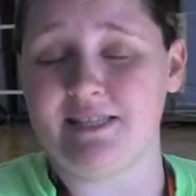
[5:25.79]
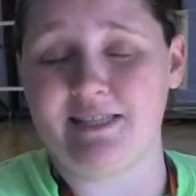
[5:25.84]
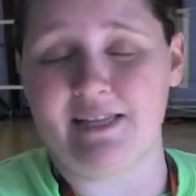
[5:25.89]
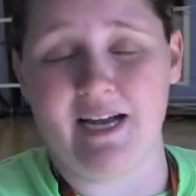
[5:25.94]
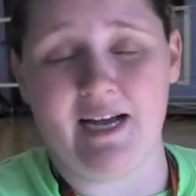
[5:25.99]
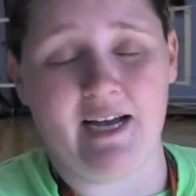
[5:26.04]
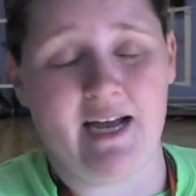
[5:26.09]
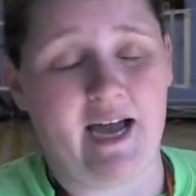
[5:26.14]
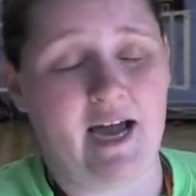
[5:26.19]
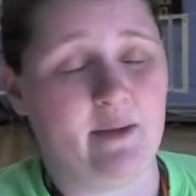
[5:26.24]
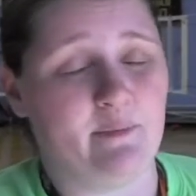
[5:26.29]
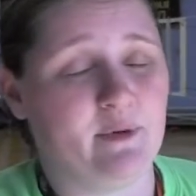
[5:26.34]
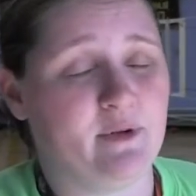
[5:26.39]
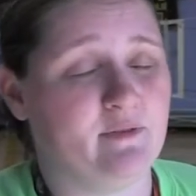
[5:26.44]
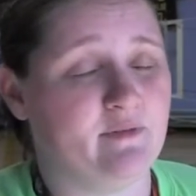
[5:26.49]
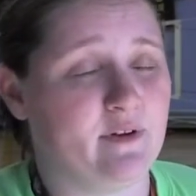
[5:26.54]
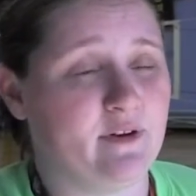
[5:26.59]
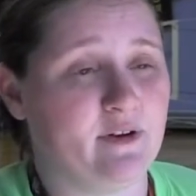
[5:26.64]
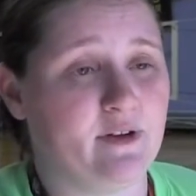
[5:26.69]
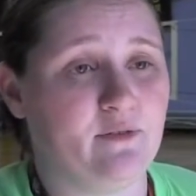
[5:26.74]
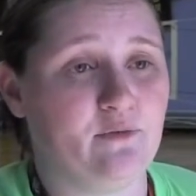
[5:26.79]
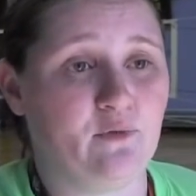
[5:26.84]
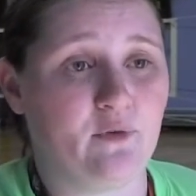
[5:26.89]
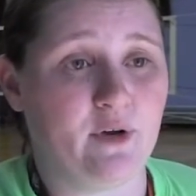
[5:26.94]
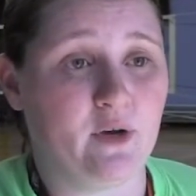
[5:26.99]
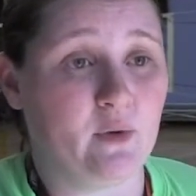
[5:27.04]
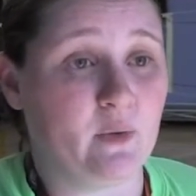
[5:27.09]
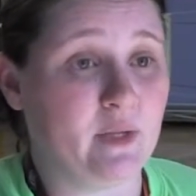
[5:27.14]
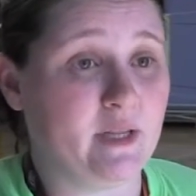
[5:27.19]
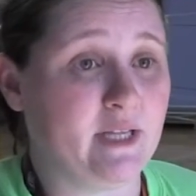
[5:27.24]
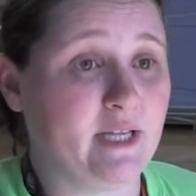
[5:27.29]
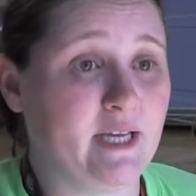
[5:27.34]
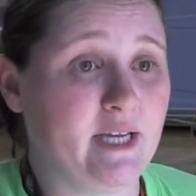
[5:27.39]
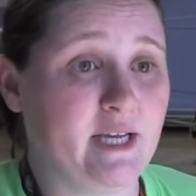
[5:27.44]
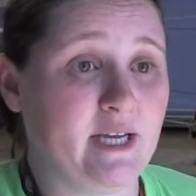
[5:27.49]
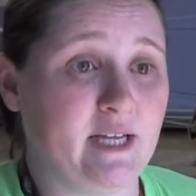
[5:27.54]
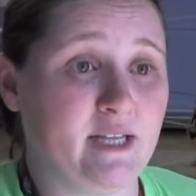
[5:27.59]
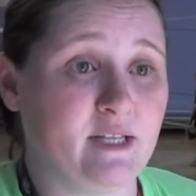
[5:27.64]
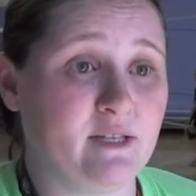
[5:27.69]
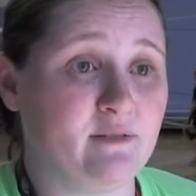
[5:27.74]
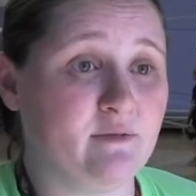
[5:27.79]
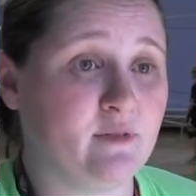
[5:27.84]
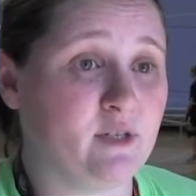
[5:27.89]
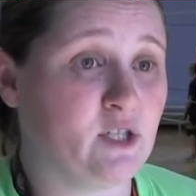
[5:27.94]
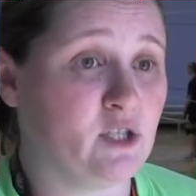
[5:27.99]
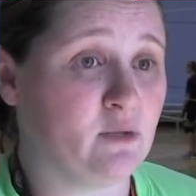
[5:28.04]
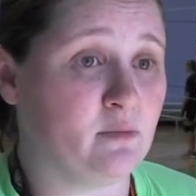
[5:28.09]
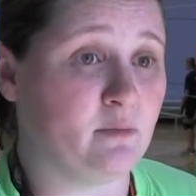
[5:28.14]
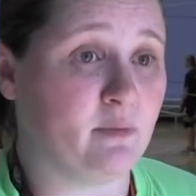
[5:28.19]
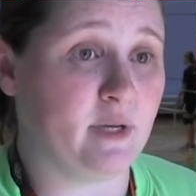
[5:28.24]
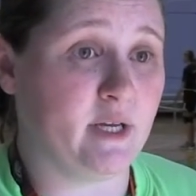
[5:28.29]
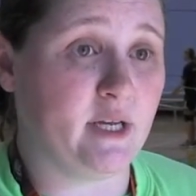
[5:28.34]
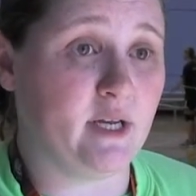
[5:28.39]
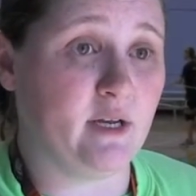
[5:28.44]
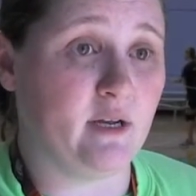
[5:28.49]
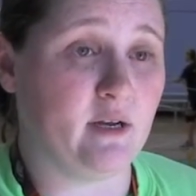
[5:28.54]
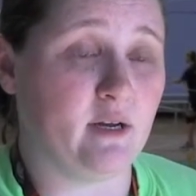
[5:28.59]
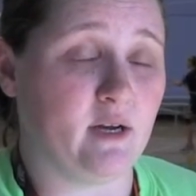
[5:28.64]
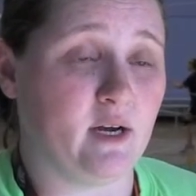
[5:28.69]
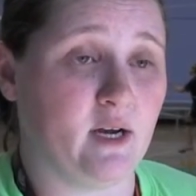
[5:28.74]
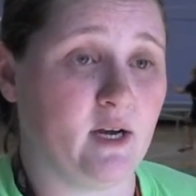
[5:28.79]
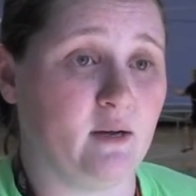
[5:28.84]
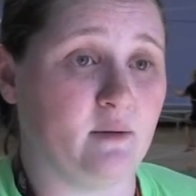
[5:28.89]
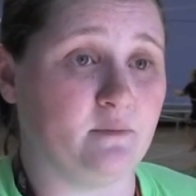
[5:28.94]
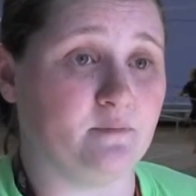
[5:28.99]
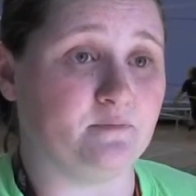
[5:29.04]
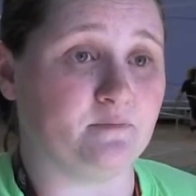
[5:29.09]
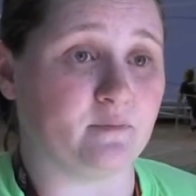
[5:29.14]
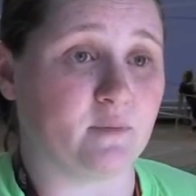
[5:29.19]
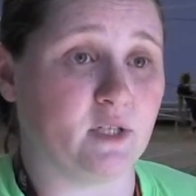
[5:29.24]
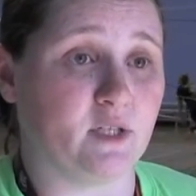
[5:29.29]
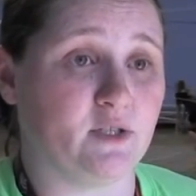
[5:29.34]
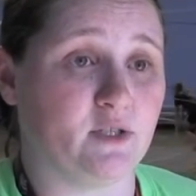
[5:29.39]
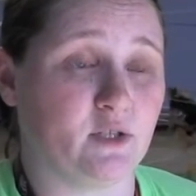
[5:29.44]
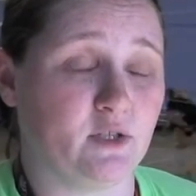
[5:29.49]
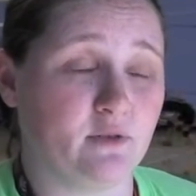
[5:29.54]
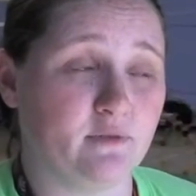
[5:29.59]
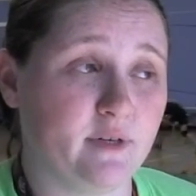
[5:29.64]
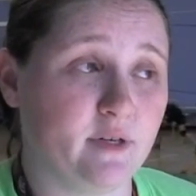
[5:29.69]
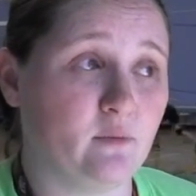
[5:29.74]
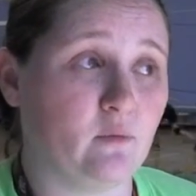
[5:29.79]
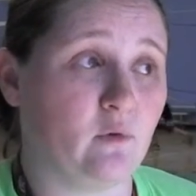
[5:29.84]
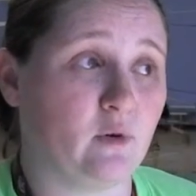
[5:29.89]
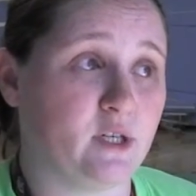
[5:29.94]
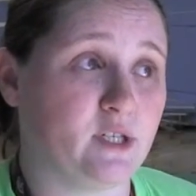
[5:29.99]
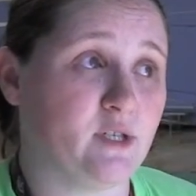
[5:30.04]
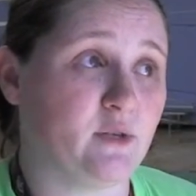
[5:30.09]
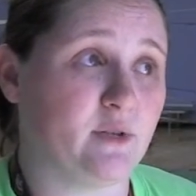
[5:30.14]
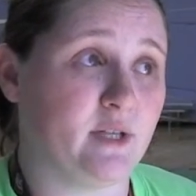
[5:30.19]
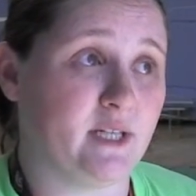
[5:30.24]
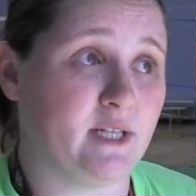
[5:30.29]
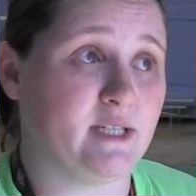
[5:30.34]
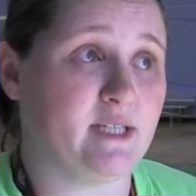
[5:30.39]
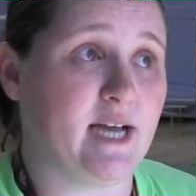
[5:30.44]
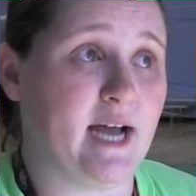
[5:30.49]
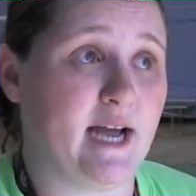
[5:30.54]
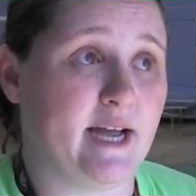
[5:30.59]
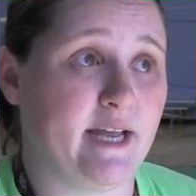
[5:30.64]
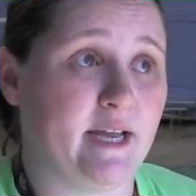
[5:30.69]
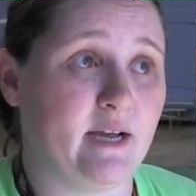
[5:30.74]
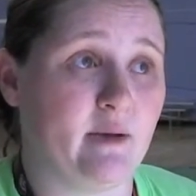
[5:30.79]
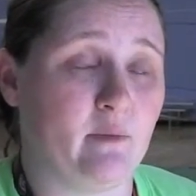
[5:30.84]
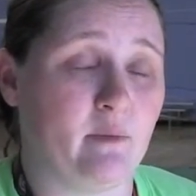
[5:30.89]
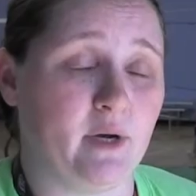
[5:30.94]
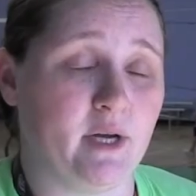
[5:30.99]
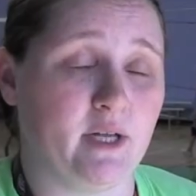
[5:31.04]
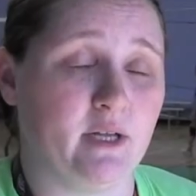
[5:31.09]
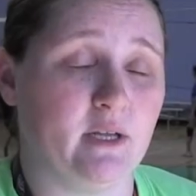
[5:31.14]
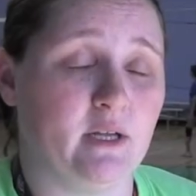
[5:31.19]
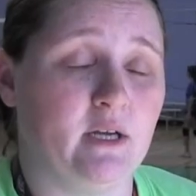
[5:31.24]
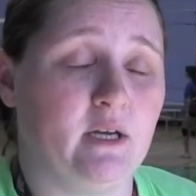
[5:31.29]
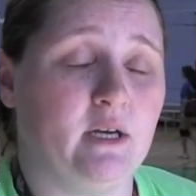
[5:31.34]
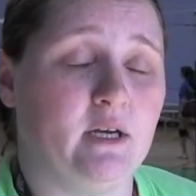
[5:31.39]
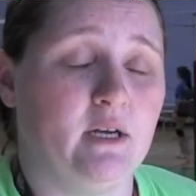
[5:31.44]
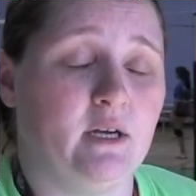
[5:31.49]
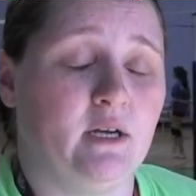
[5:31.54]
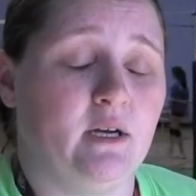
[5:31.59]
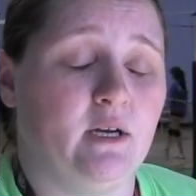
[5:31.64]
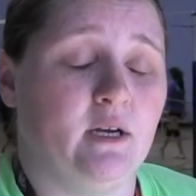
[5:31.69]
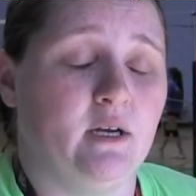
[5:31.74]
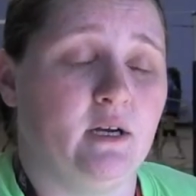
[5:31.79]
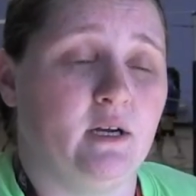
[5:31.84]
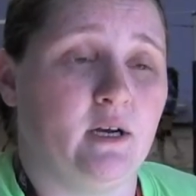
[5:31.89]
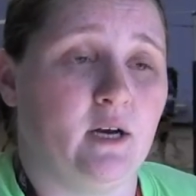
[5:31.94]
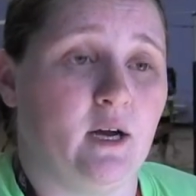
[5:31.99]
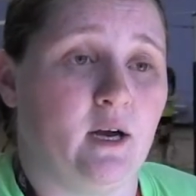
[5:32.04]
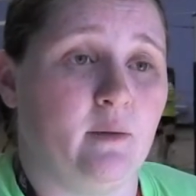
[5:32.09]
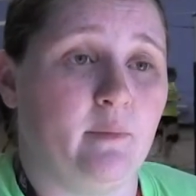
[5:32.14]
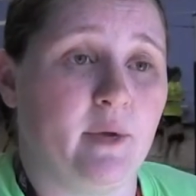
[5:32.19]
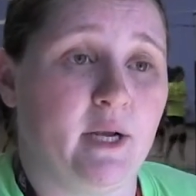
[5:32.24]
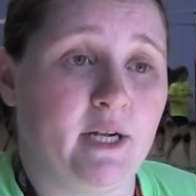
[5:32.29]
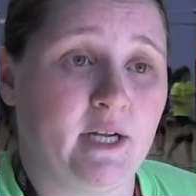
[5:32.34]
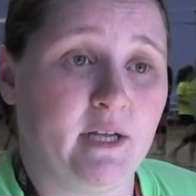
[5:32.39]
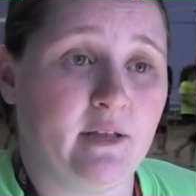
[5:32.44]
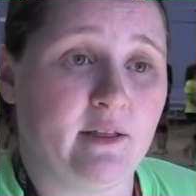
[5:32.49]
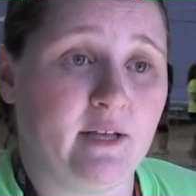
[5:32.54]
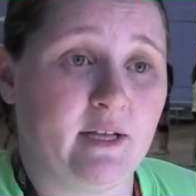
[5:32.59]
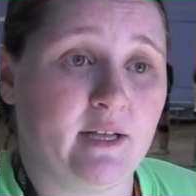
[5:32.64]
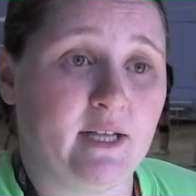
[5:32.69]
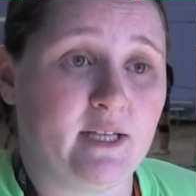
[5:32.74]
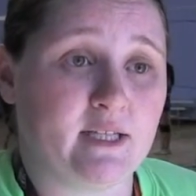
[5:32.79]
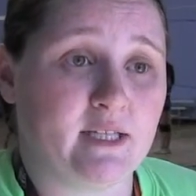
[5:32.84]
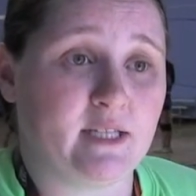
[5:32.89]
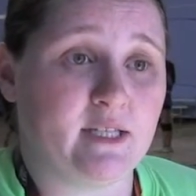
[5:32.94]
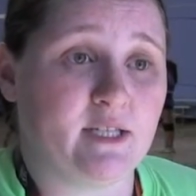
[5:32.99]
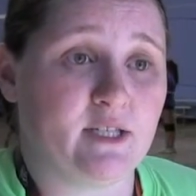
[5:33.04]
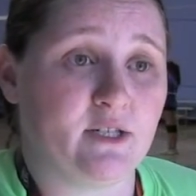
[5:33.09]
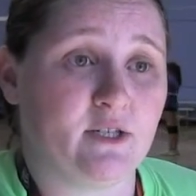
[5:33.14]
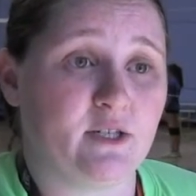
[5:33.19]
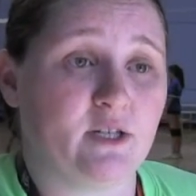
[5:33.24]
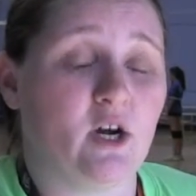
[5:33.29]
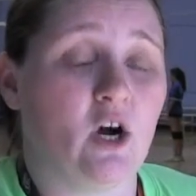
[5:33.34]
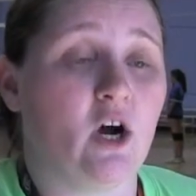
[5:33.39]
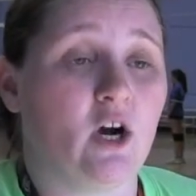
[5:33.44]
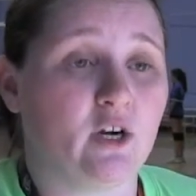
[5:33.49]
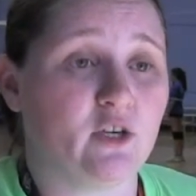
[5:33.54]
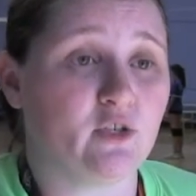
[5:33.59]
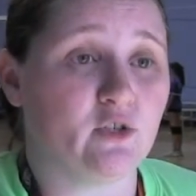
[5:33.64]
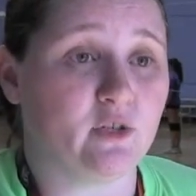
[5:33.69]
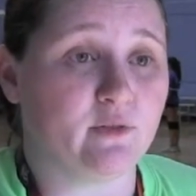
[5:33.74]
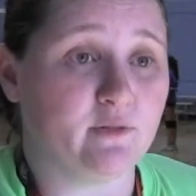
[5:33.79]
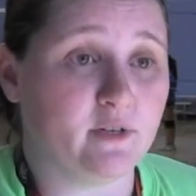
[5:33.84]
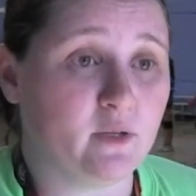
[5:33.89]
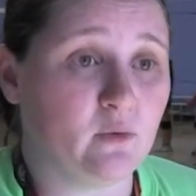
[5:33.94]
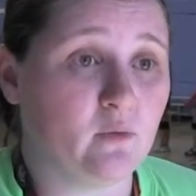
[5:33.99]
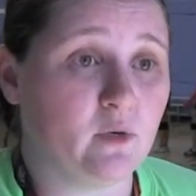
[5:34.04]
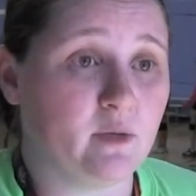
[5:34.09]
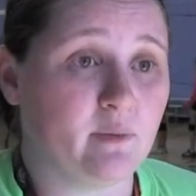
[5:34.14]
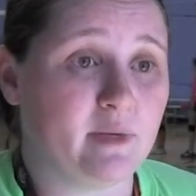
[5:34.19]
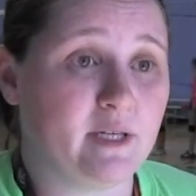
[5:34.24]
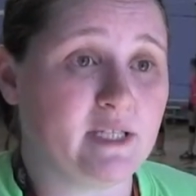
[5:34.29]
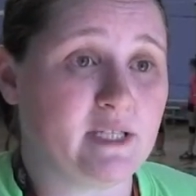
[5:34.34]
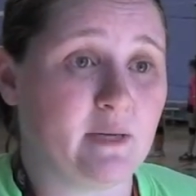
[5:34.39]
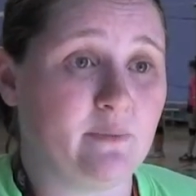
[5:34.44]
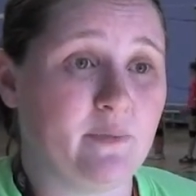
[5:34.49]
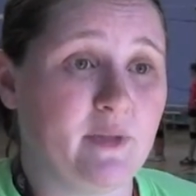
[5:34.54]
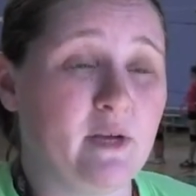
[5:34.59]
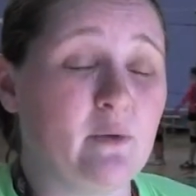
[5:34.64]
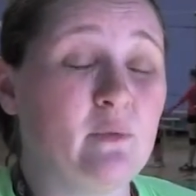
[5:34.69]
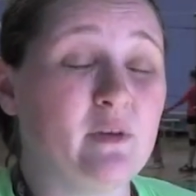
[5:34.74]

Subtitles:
not happen very frequently in Division B, serving more so than attacking, but anything that's considered hard-driven would be something